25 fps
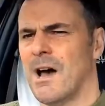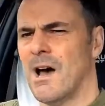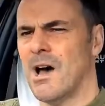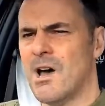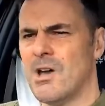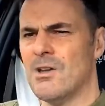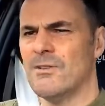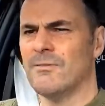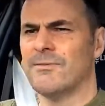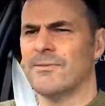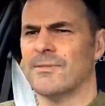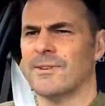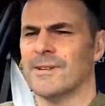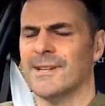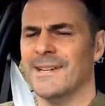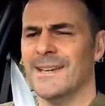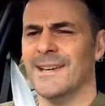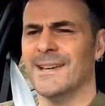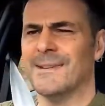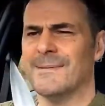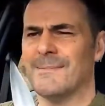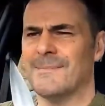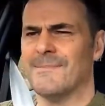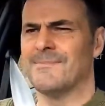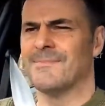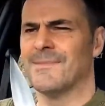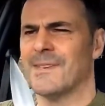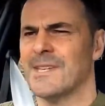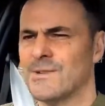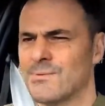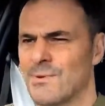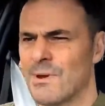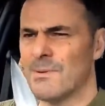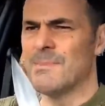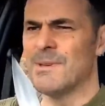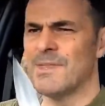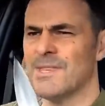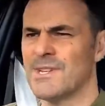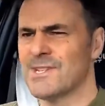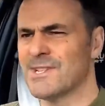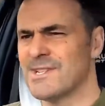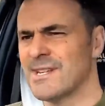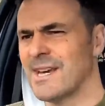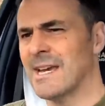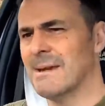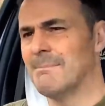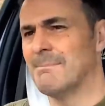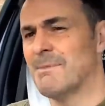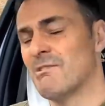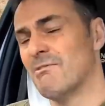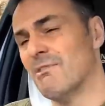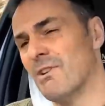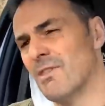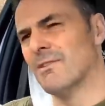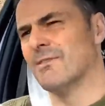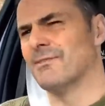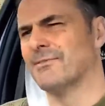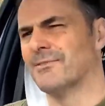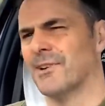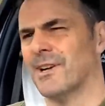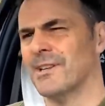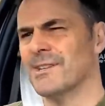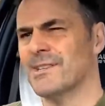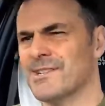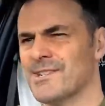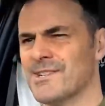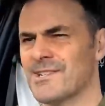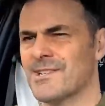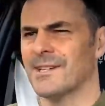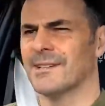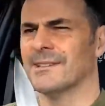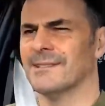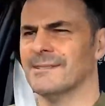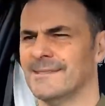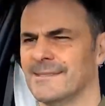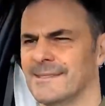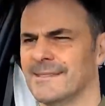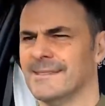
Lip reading: Hopefully, these won't be the same. They're on the front, so